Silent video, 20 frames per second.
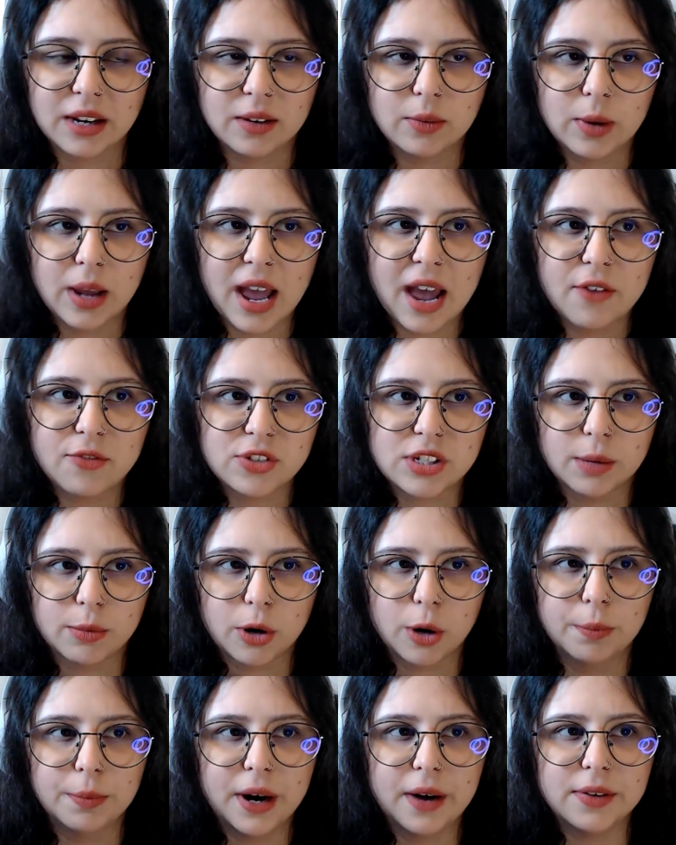We have some
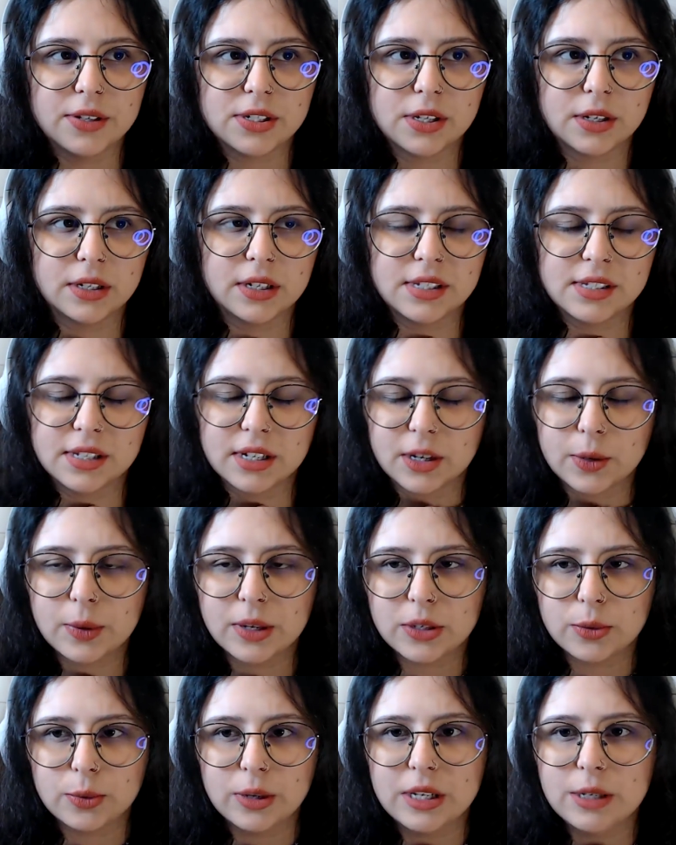comparison in the
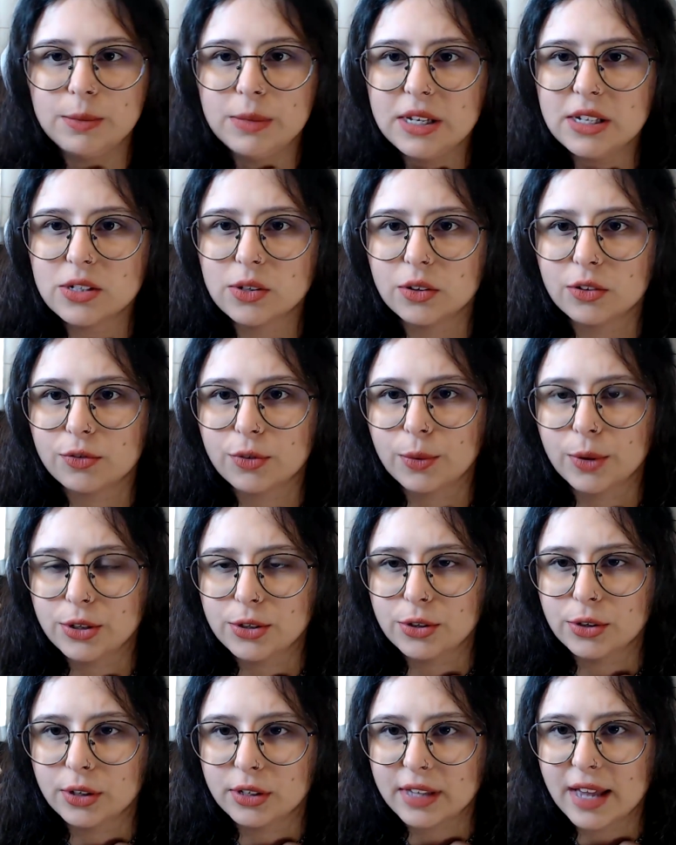Quint README, so if you want
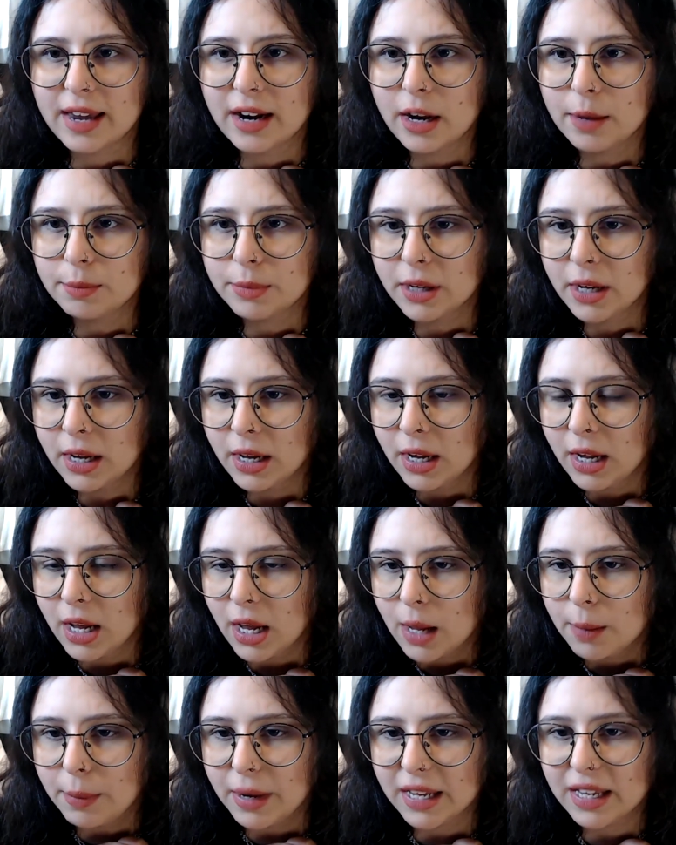to look that up.
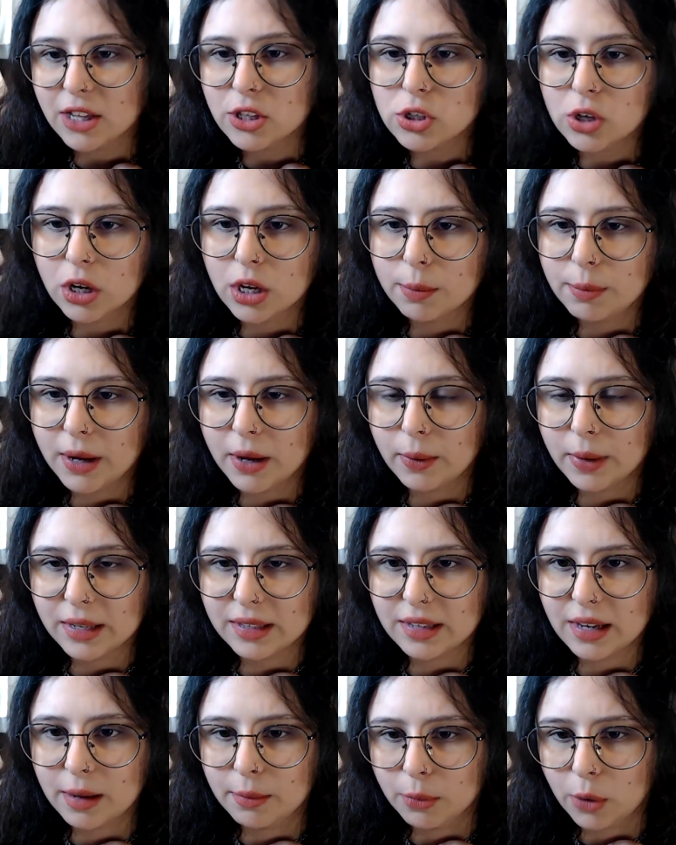But I can talk about
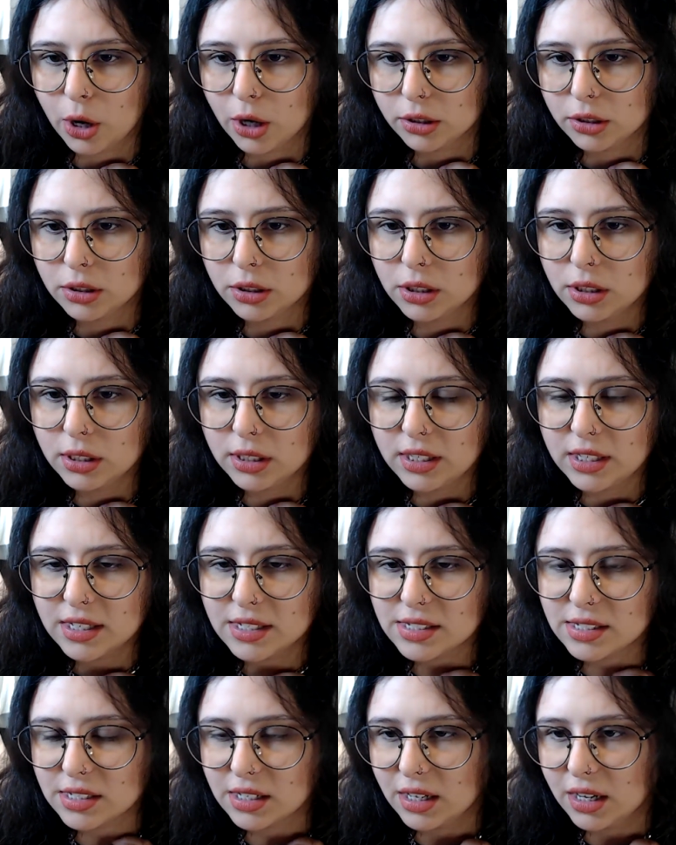what a model
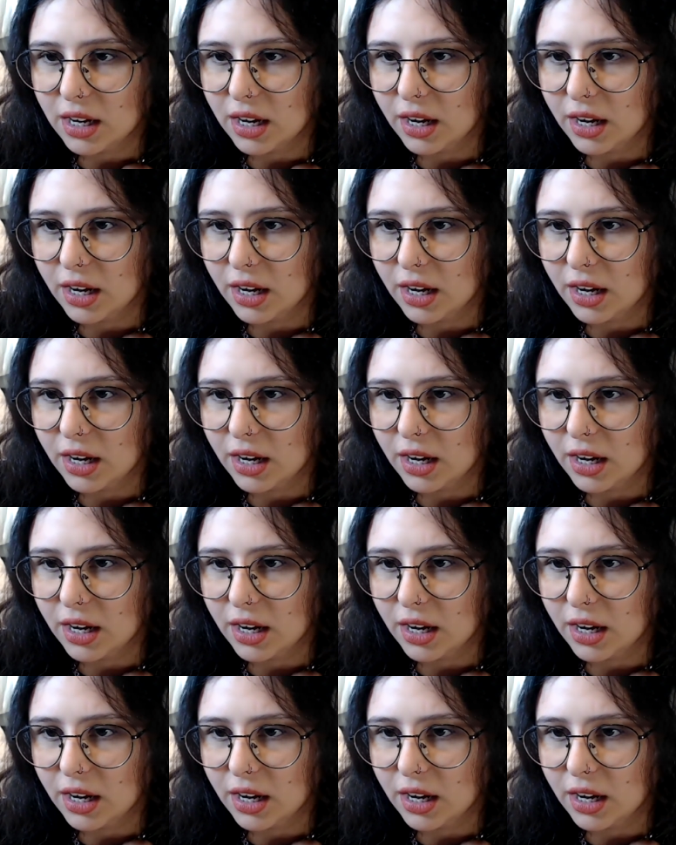is.